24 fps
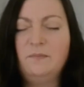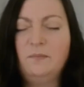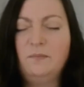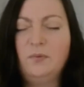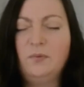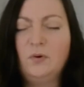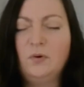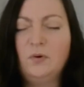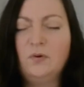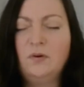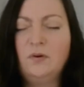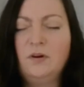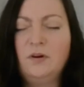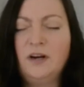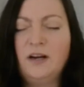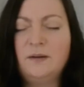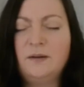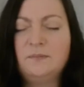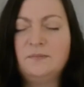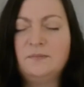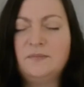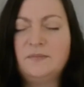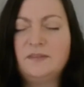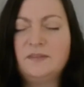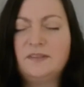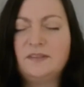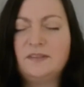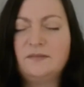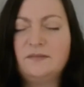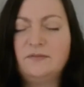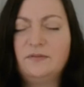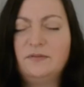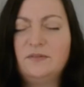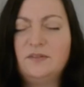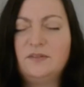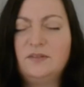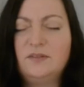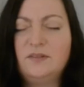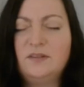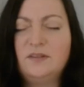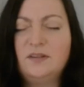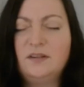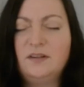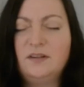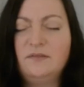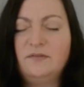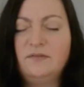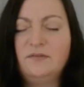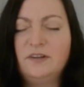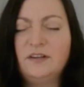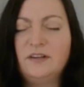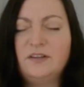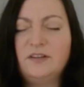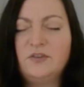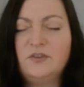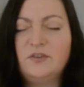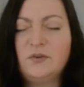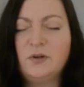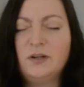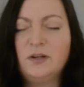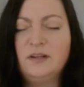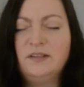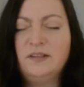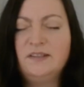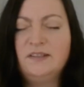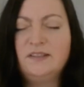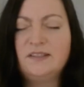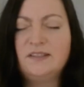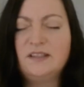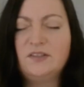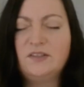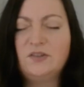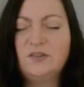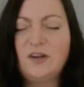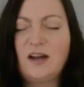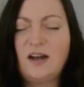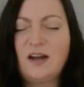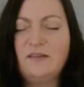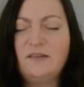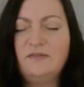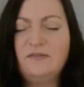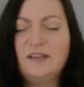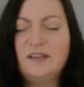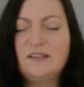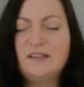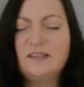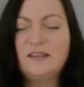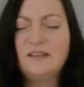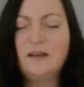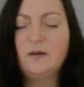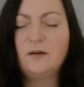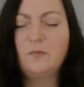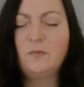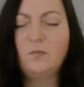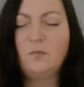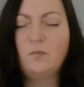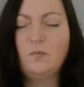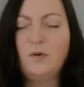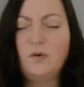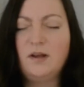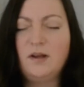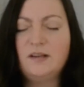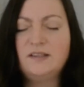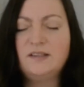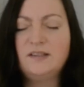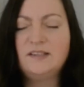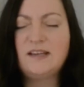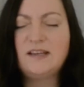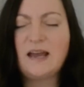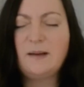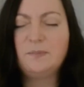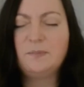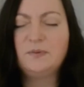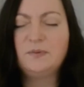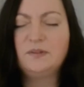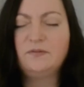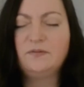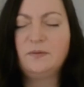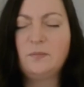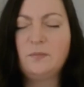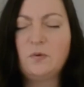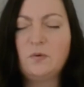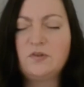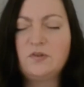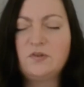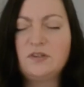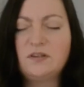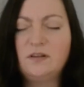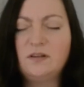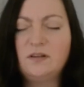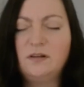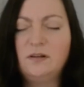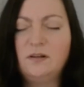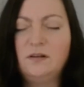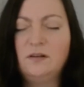programs for endurance, that you have this like a depth of emotional